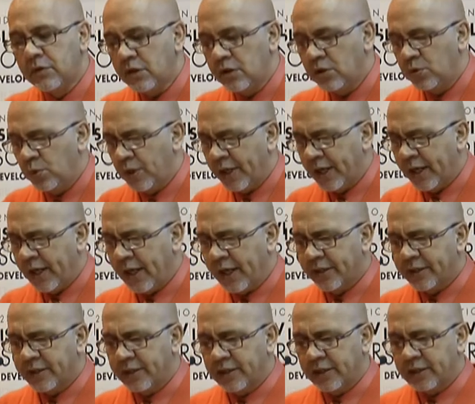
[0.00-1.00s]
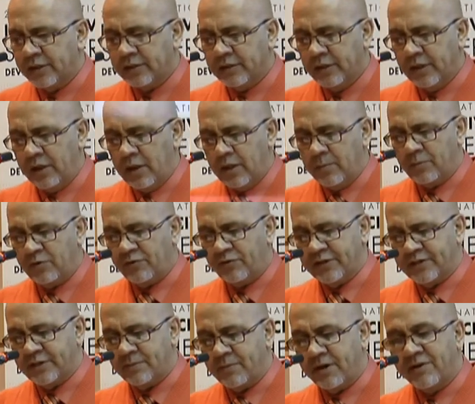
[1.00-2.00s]
we had heard
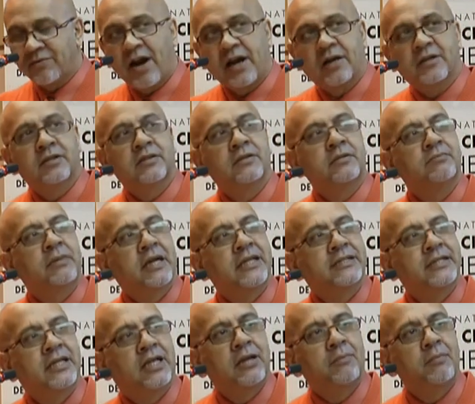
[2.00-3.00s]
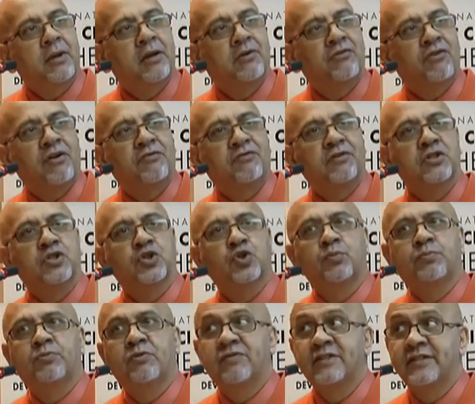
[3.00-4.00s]
Professor McCracken basically make reference to
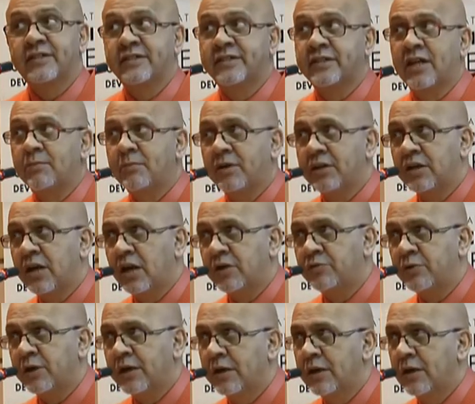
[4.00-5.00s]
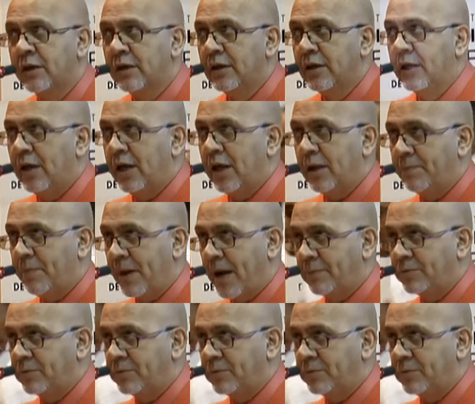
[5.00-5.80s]
Professor Salman Nadwi. And perhaps